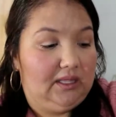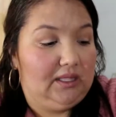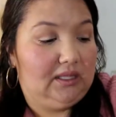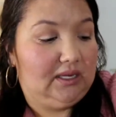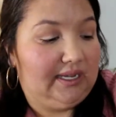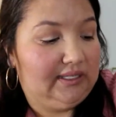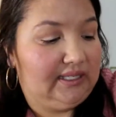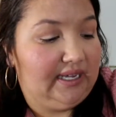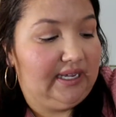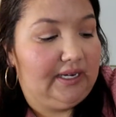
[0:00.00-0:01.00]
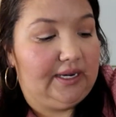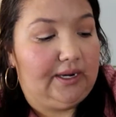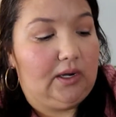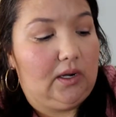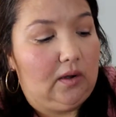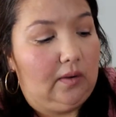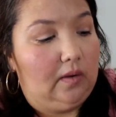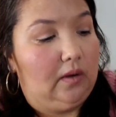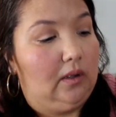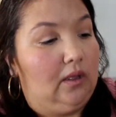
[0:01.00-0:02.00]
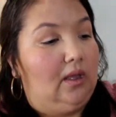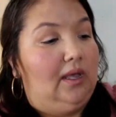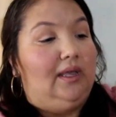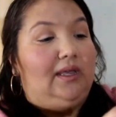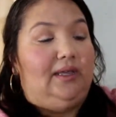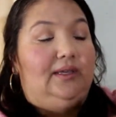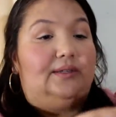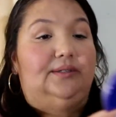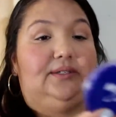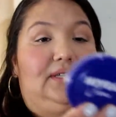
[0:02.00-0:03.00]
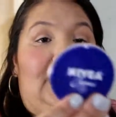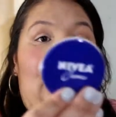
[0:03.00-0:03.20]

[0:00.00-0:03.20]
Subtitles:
And then the next thing in here is